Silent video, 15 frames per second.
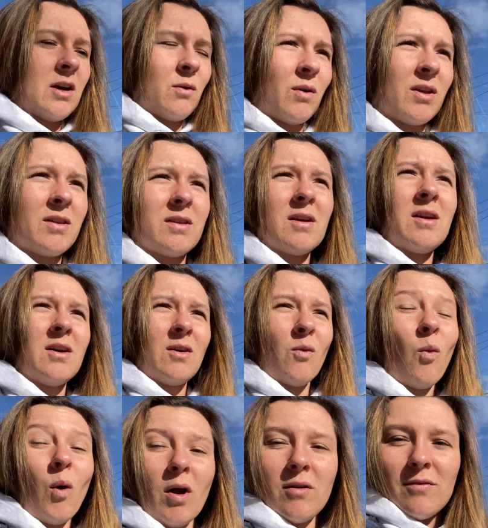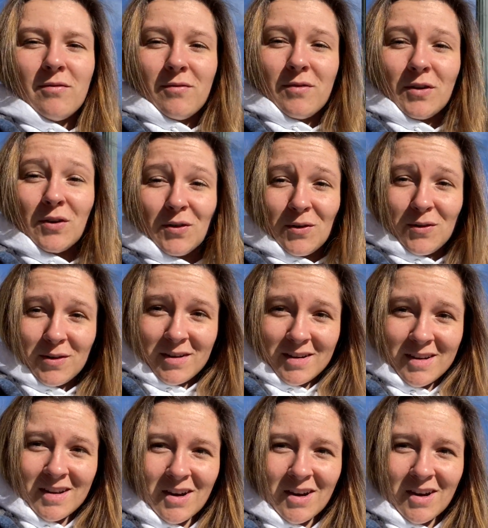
with one food,